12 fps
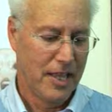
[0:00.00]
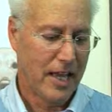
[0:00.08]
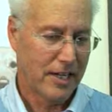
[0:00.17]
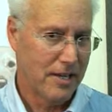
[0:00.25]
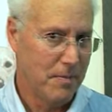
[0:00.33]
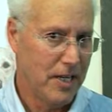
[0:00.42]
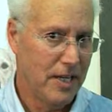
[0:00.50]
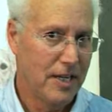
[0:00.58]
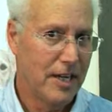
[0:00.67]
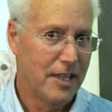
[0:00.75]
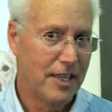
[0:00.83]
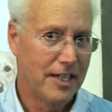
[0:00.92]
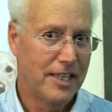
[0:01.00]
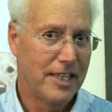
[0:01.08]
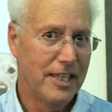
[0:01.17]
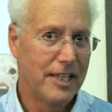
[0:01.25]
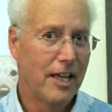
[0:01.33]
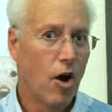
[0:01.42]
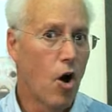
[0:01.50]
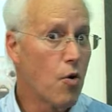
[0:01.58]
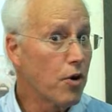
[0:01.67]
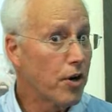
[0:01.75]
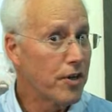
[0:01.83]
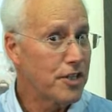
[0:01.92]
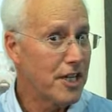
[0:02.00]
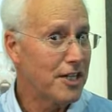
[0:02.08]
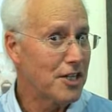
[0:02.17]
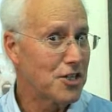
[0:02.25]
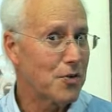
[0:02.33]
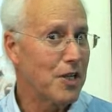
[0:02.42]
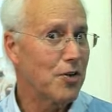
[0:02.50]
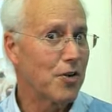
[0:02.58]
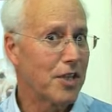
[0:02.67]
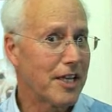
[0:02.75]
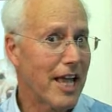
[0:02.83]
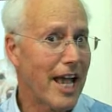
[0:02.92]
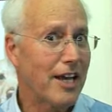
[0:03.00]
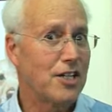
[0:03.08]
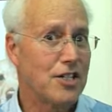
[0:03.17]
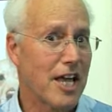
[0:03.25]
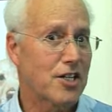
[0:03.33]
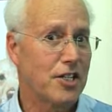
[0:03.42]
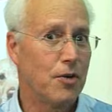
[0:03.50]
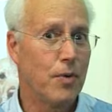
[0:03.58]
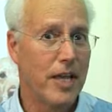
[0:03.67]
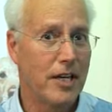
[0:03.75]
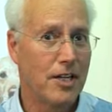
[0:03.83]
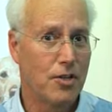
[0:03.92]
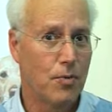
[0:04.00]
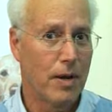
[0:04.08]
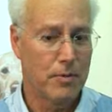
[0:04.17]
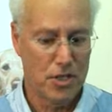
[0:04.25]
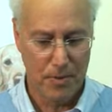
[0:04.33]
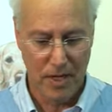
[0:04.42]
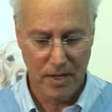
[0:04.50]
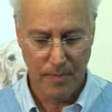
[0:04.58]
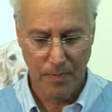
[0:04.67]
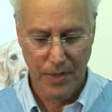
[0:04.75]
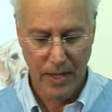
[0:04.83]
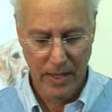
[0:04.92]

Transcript: And that can mean that the owner is indiscreet or the cat has actually raided the rubbish bin.